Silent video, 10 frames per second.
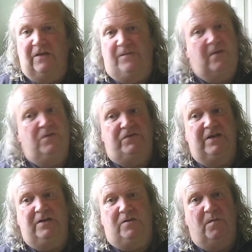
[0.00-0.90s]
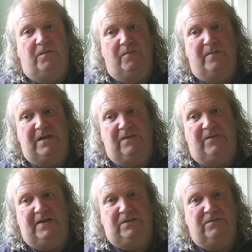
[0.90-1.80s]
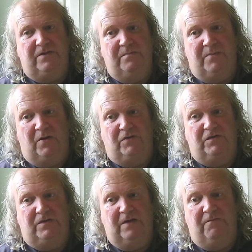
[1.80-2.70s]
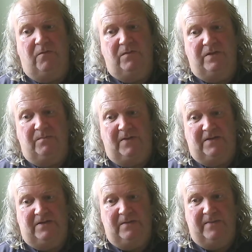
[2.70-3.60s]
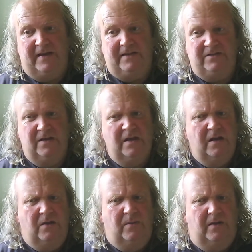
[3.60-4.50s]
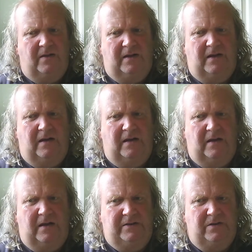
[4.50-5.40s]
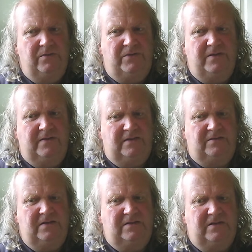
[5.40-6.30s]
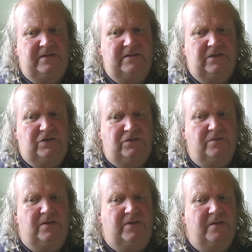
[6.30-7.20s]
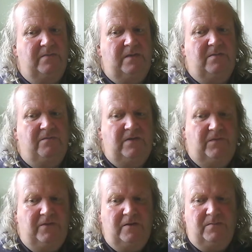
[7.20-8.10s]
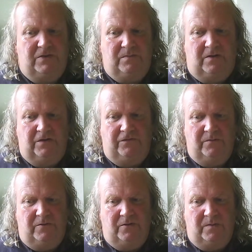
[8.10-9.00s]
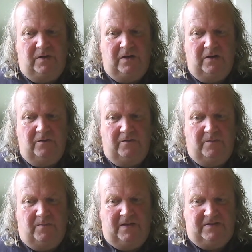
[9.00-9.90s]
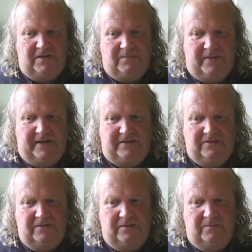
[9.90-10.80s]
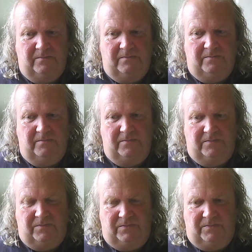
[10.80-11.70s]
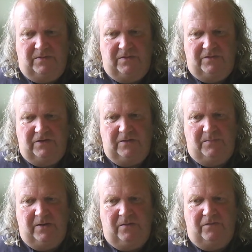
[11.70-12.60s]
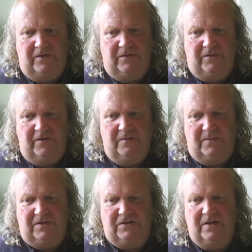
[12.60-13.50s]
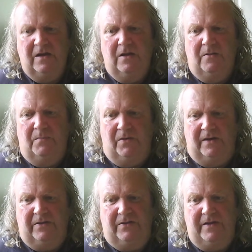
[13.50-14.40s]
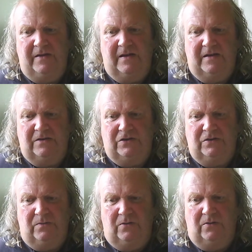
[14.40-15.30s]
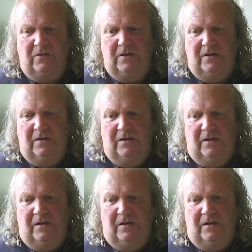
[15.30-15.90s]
telephones didn't come from manufacturers in boxes, they were always in plastic bags. Well, I don't think that's entirely true. I think maybe refurbished ones from Kunkana in plastic bags that that the G P O'd refurbished, but I think actual